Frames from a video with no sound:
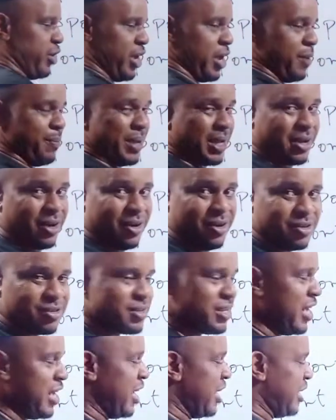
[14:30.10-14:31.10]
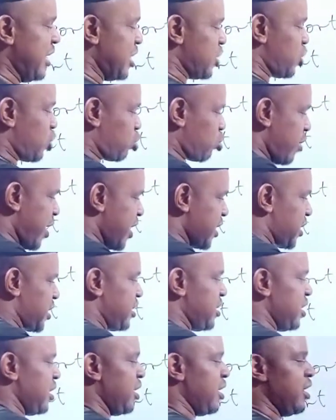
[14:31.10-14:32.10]
here because the
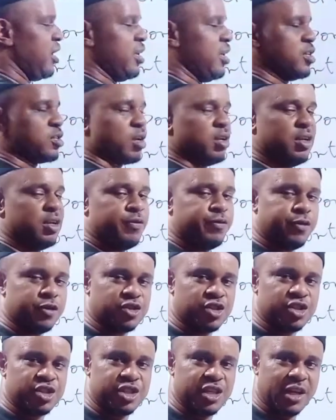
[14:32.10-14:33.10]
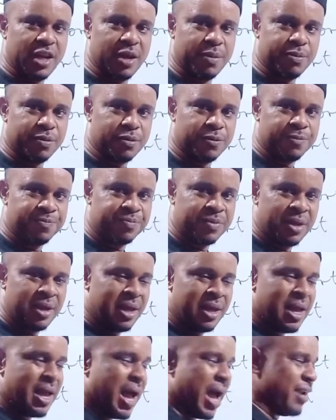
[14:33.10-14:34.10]
stress is on the first syllable.
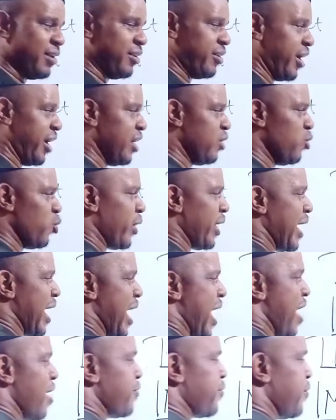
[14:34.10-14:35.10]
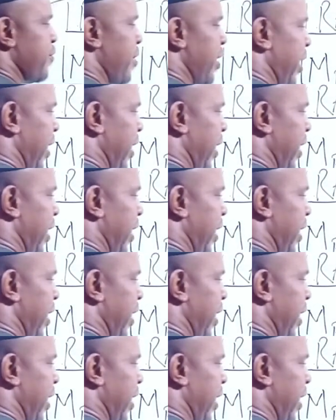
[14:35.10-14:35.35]
And then we have